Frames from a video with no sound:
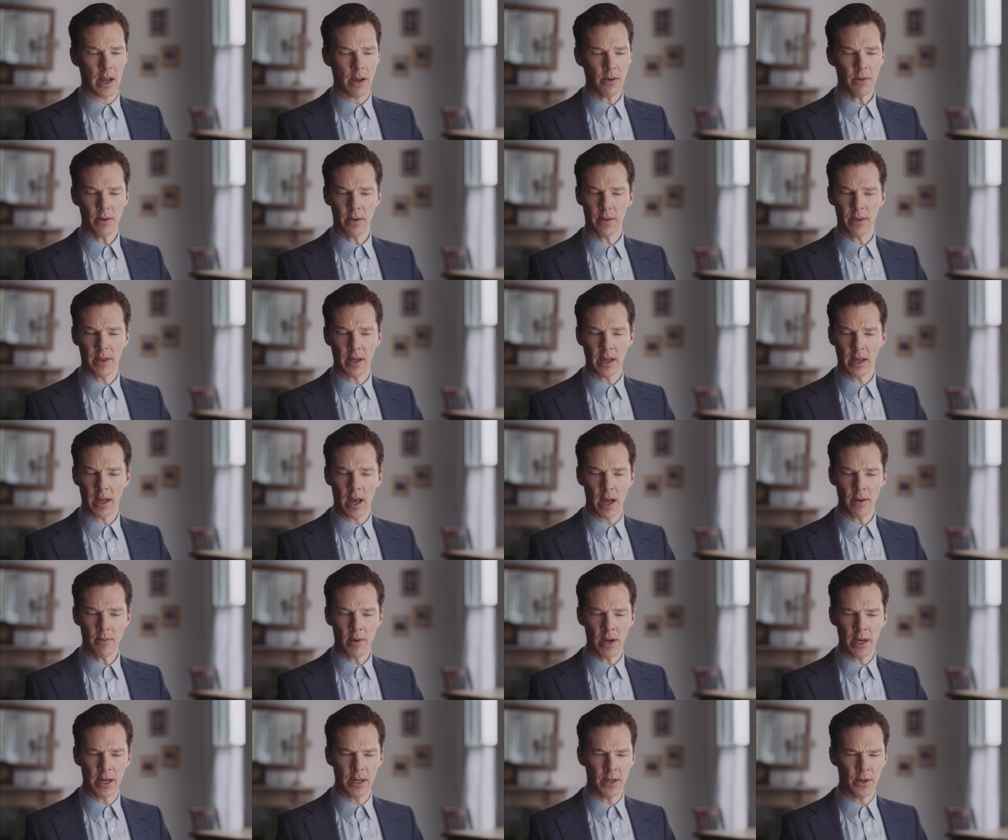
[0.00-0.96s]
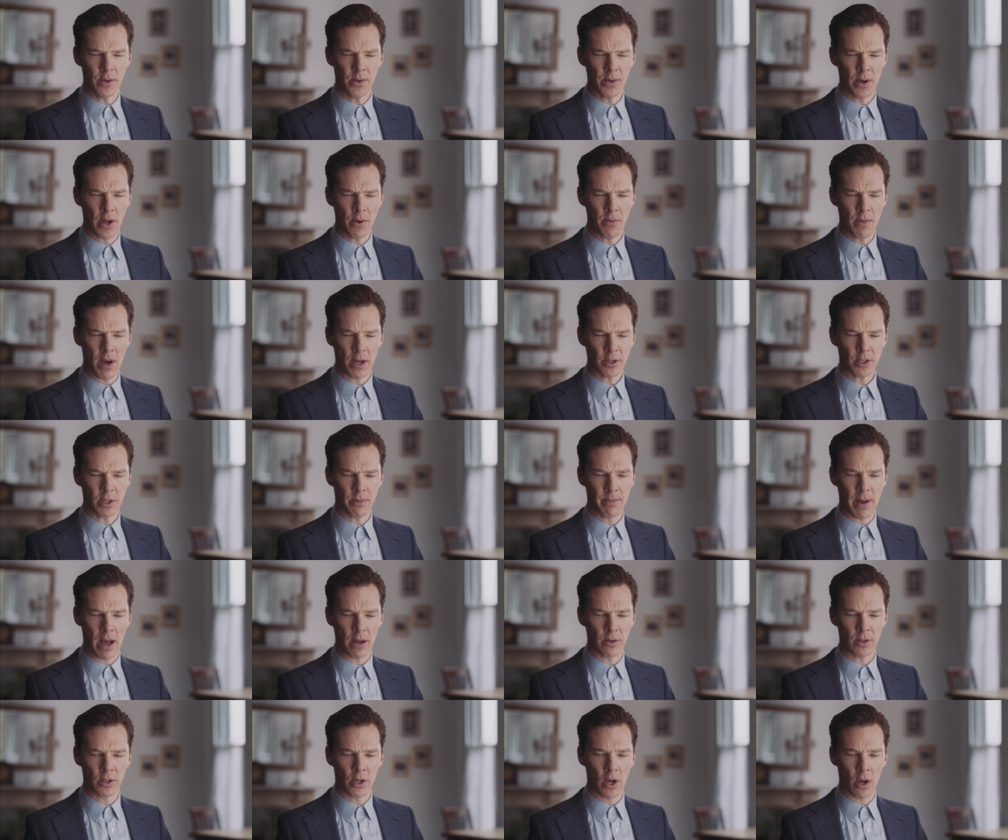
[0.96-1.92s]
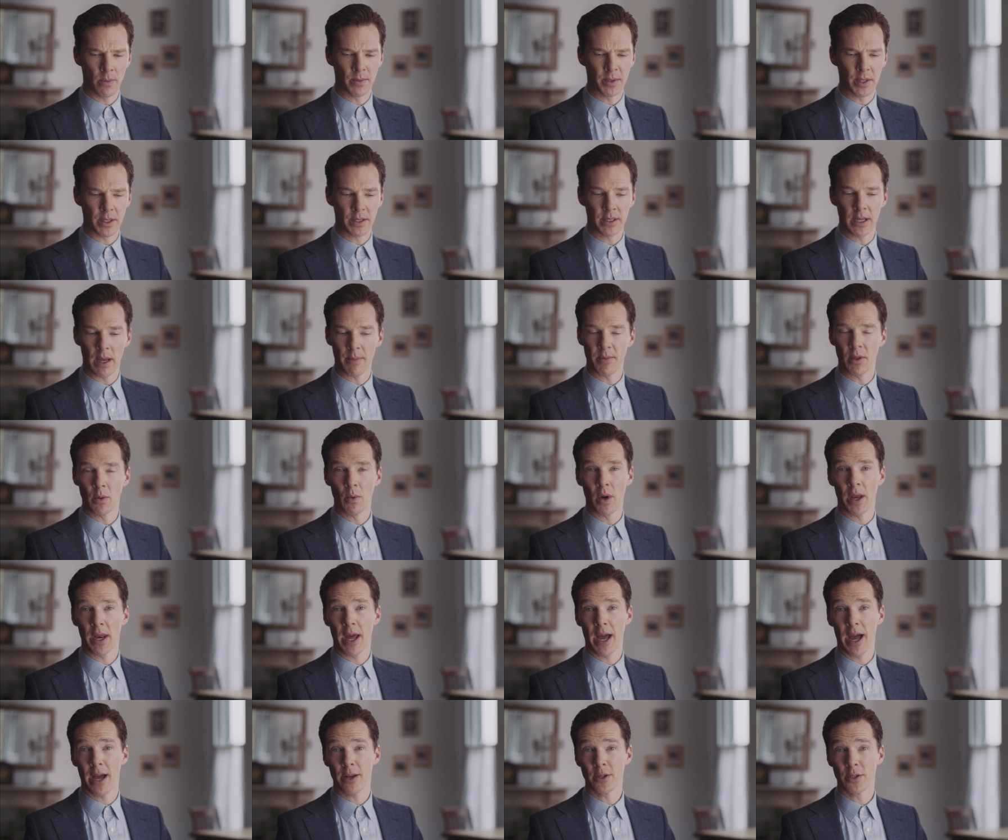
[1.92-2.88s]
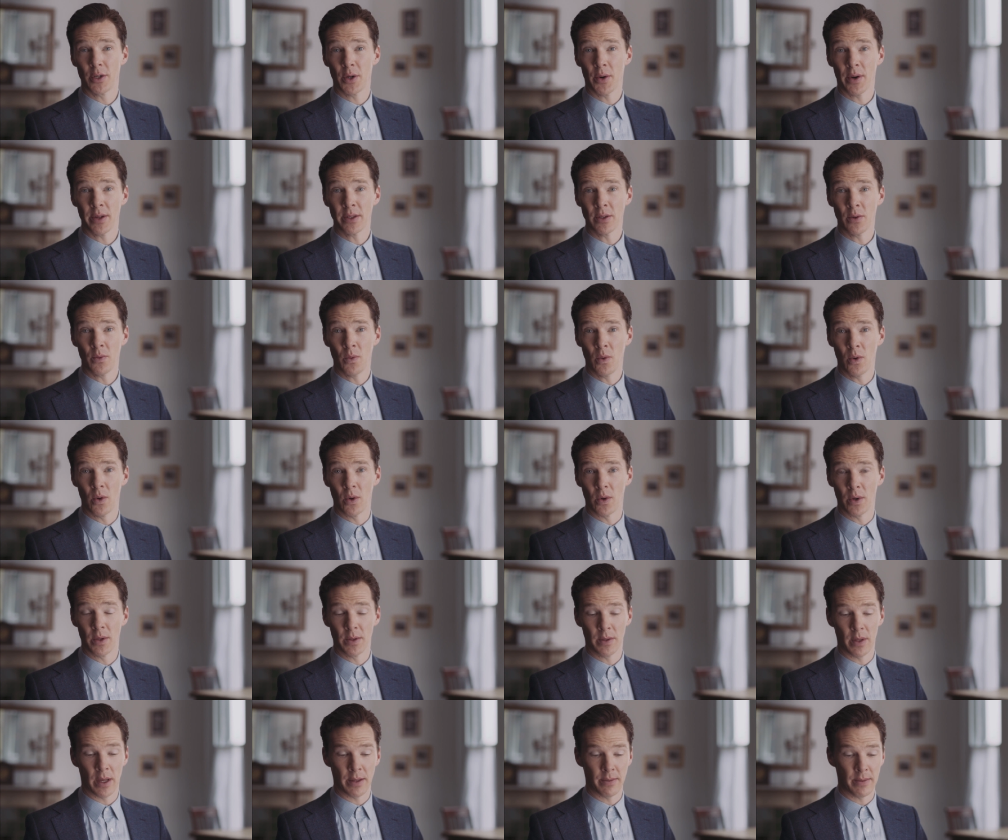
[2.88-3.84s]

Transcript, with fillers: don't think I really do know much about jobs except the one I had during the war,